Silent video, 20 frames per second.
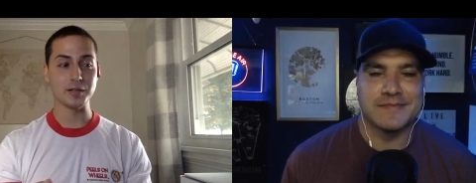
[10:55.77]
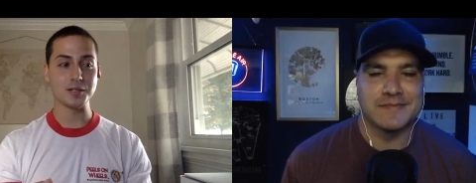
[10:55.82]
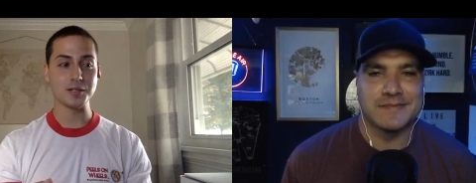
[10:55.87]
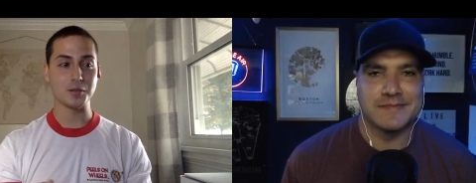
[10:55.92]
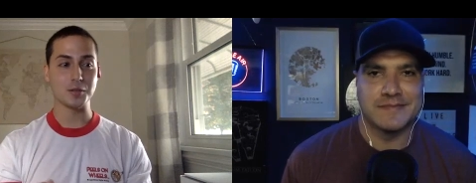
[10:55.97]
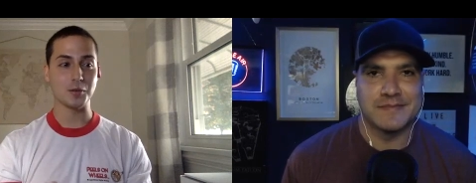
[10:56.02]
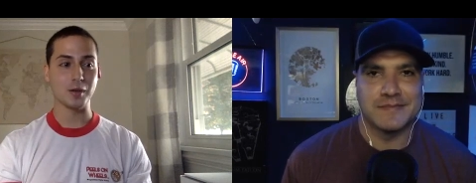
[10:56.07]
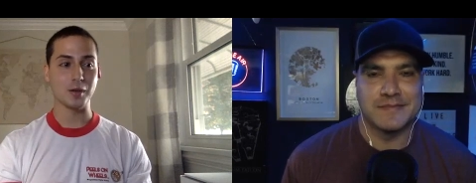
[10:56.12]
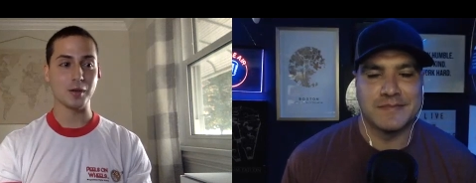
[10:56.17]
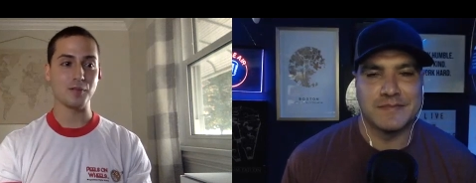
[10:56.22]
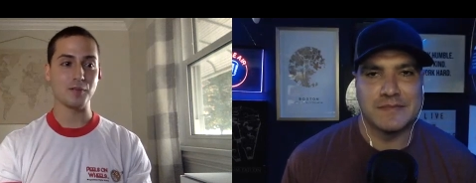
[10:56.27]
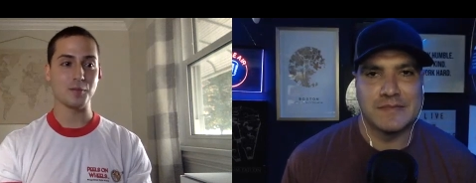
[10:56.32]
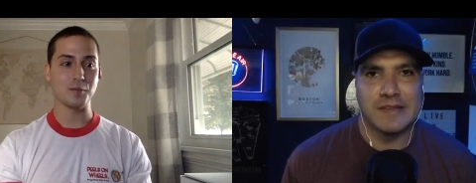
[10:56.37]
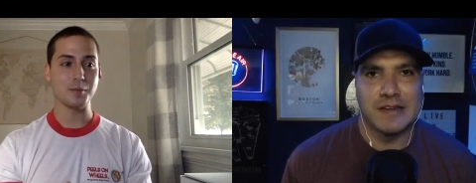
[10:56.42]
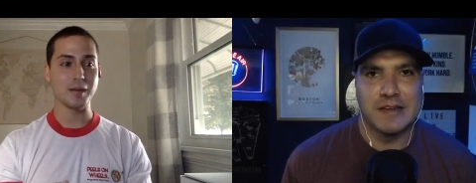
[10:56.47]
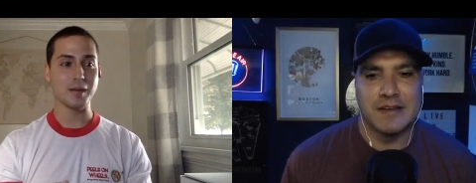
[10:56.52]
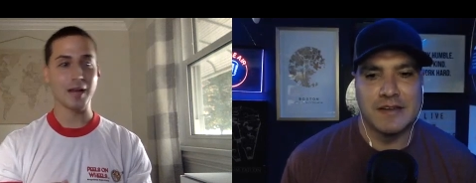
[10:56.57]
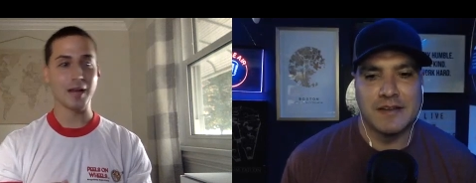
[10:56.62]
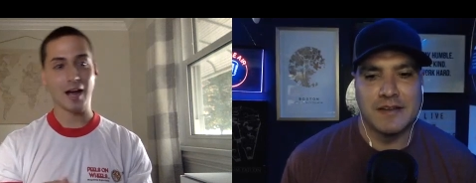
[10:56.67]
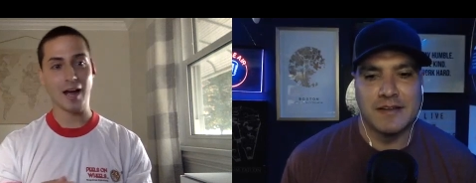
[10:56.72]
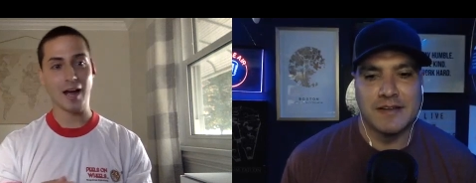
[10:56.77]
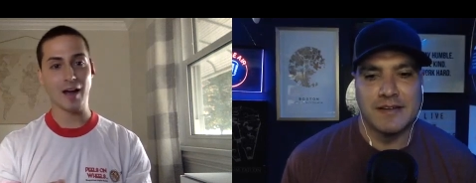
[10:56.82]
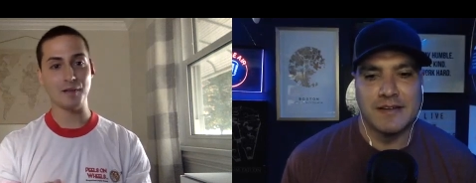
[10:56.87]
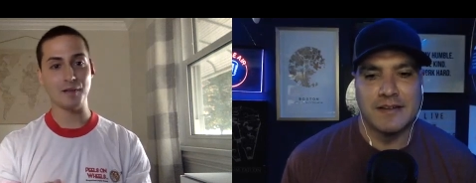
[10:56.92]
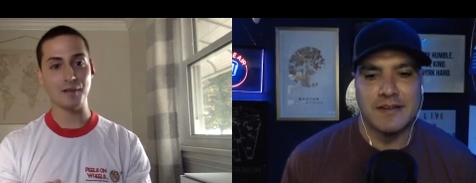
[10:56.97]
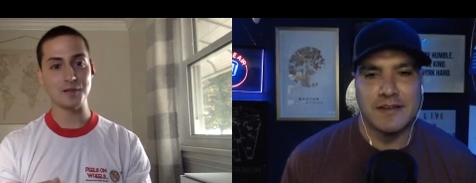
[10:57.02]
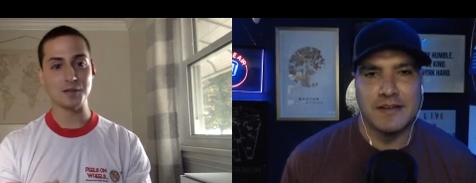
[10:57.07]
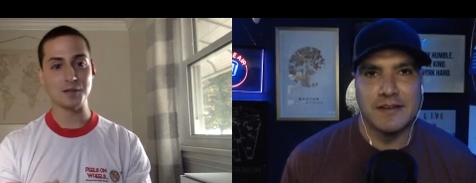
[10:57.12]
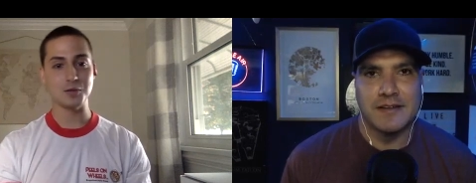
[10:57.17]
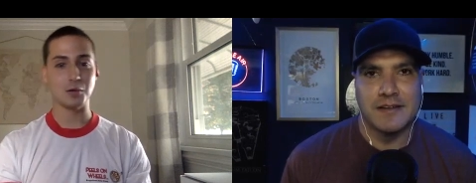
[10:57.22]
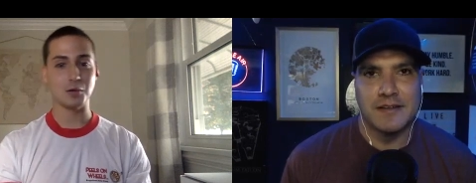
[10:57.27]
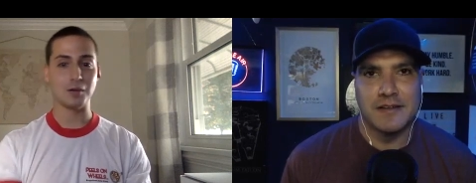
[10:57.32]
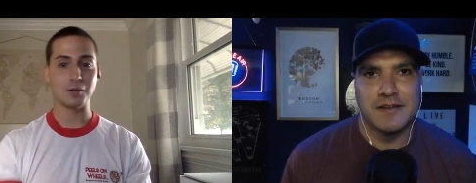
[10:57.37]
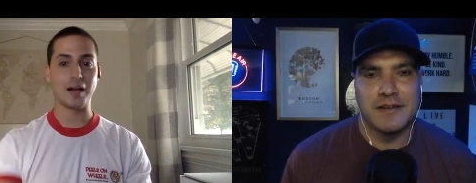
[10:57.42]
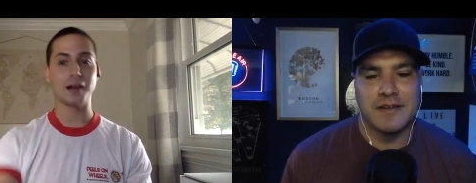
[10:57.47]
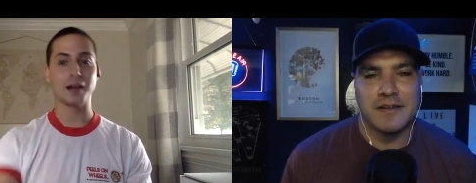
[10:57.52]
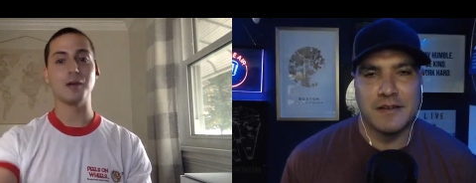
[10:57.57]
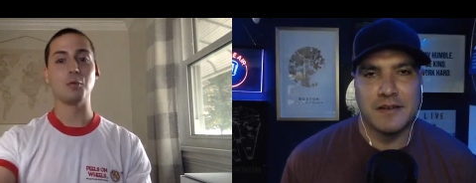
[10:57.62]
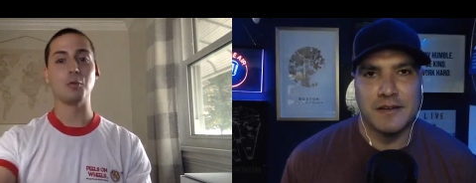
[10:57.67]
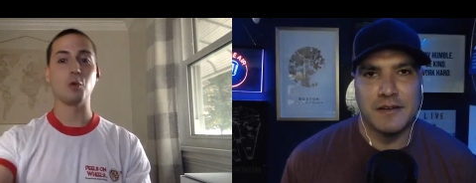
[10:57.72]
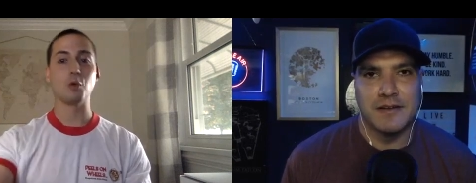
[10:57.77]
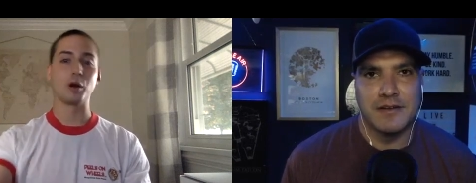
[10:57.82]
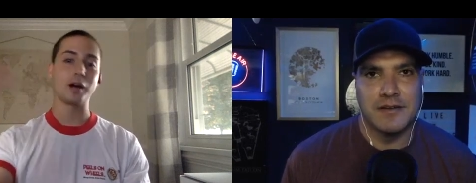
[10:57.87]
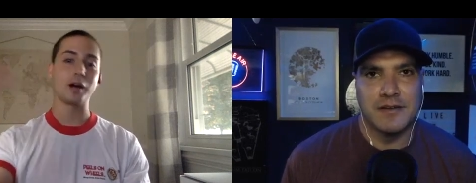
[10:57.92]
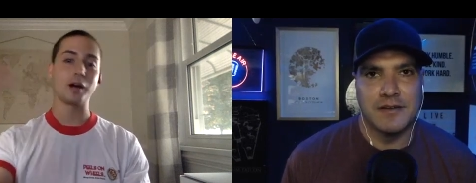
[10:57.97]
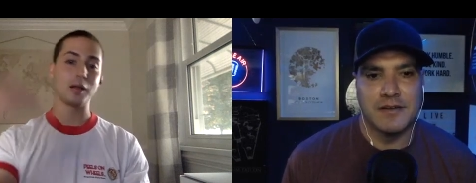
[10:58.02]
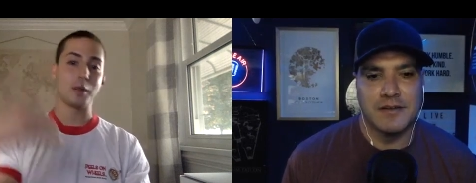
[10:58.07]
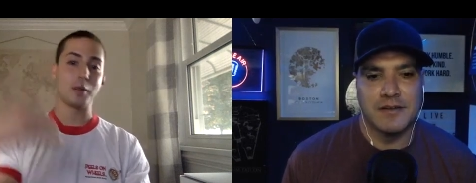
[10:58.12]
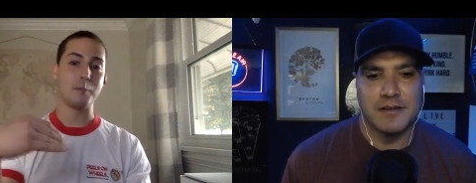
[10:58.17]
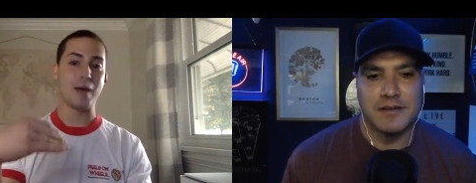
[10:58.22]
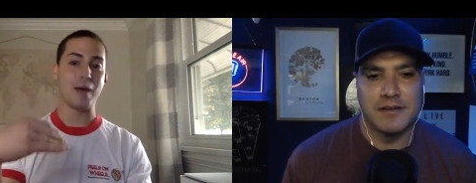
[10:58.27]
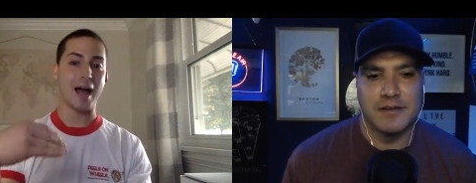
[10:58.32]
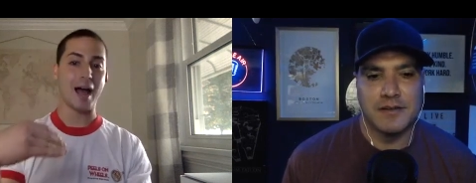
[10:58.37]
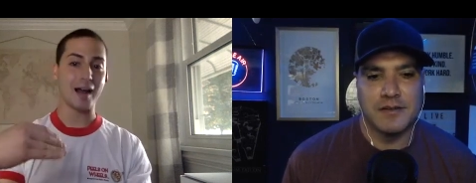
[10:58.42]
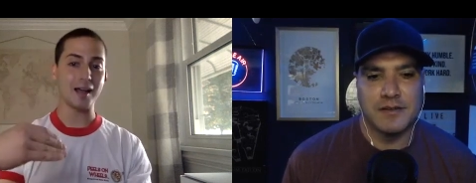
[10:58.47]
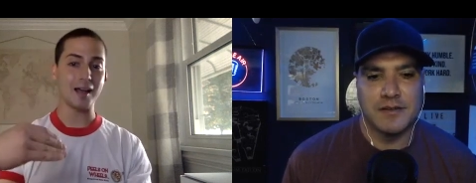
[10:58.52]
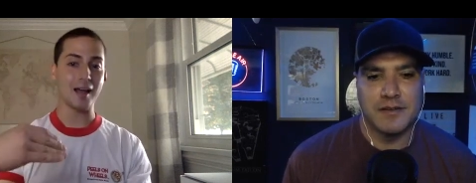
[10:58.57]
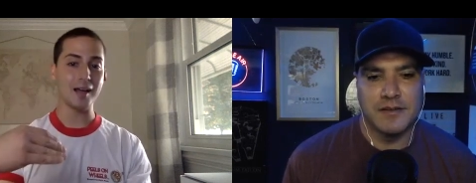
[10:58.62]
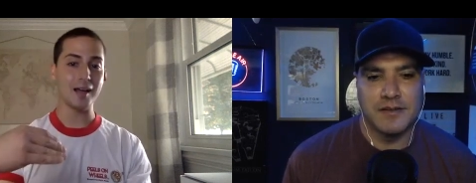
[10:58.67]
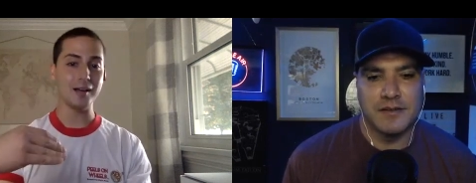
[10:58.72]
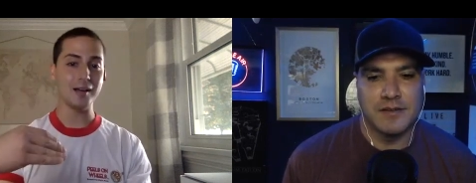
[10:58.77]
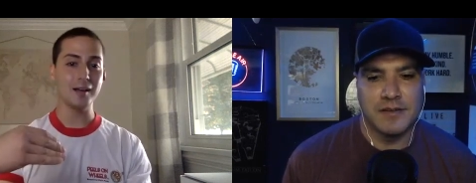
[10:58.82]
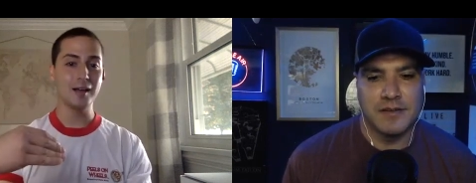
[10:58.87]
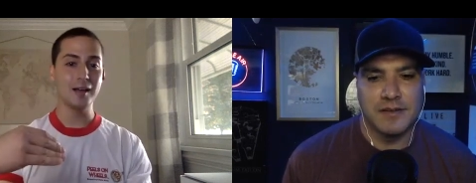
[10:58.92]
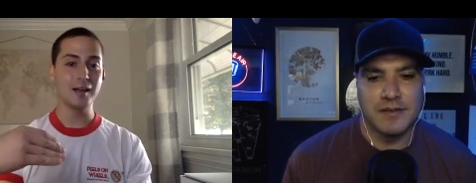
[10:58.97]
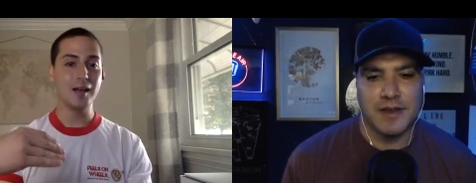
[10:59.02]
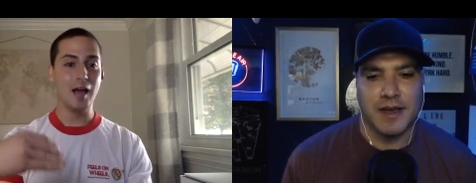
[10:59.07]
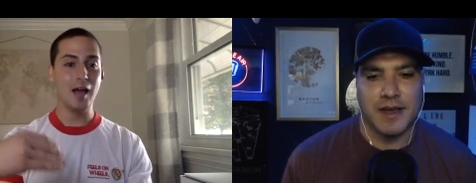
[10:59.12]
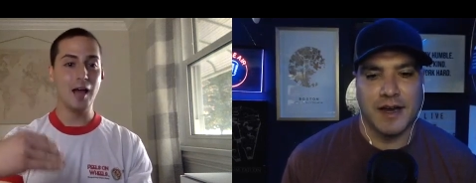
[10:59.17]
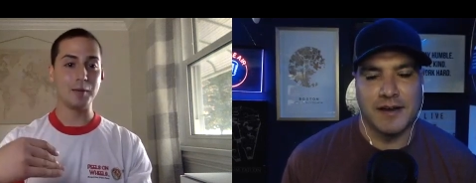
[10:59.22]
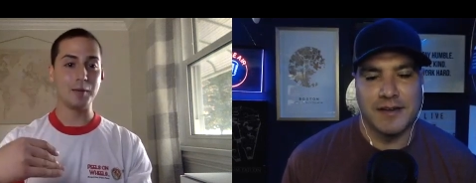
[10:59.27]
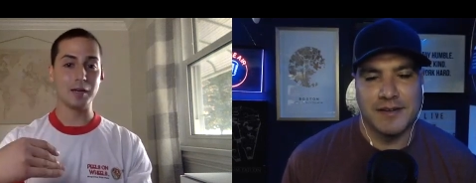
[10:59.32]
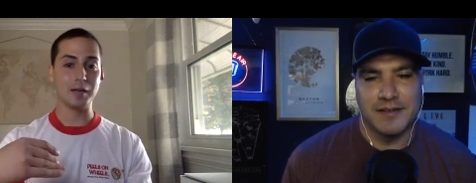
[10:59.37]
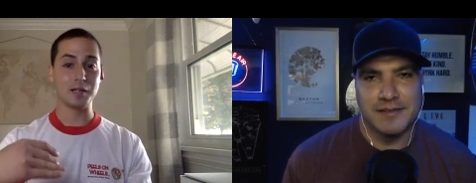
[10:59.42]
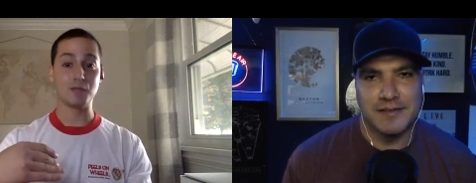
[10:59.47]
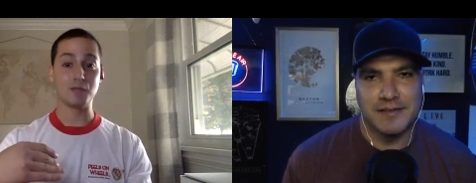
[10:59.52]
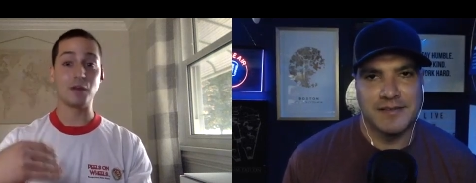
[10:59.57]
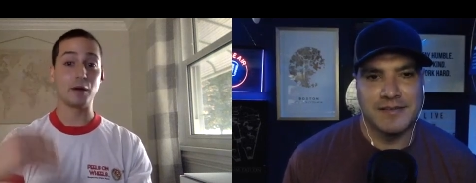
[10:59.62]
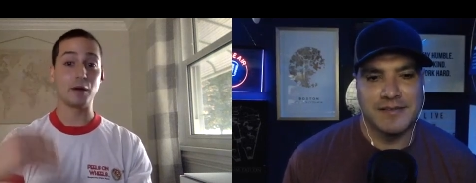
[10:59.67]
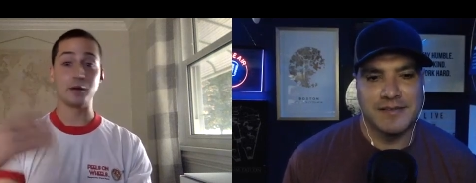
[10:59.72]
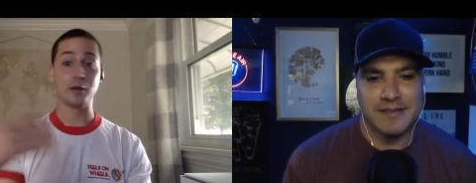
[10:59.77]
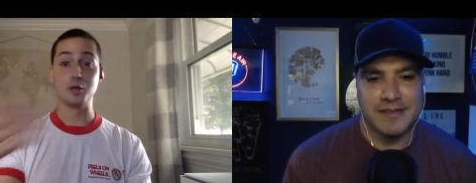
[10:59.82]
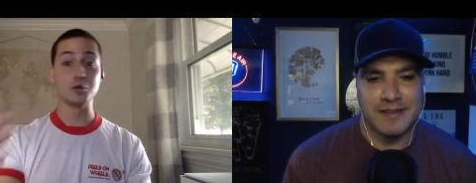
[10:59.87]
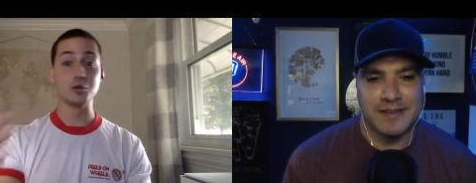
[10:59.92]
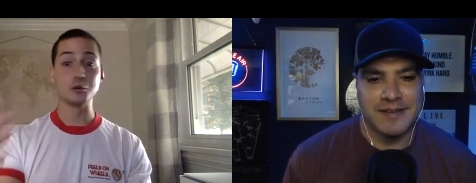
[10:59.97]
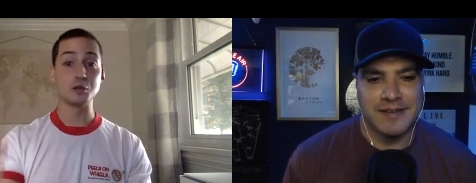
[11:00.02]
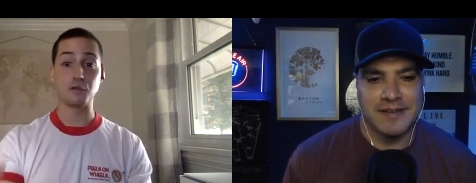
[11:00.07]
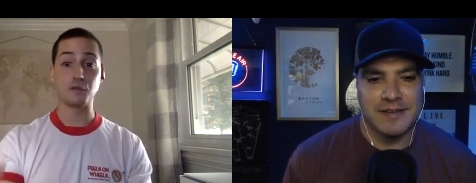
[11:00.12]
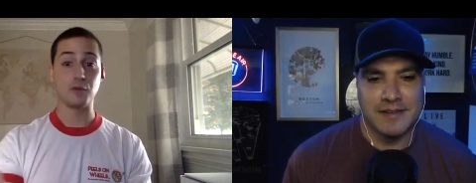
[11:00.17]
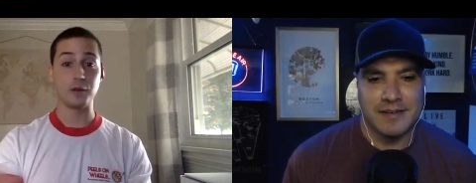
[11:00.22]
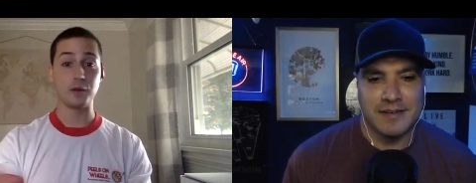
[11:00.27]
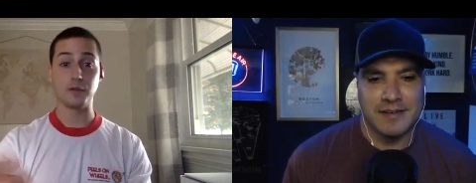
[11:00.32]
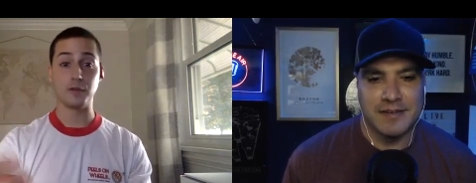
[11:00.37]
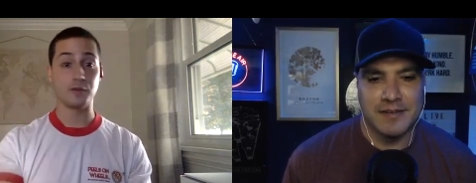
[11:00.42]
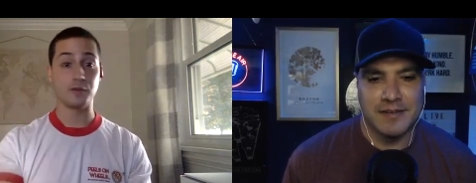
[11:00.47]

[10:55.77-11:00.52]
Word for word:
Speaker 1: So, like for me, I have to do a lot of work on the back end. Yeah. I mean, very user friendly for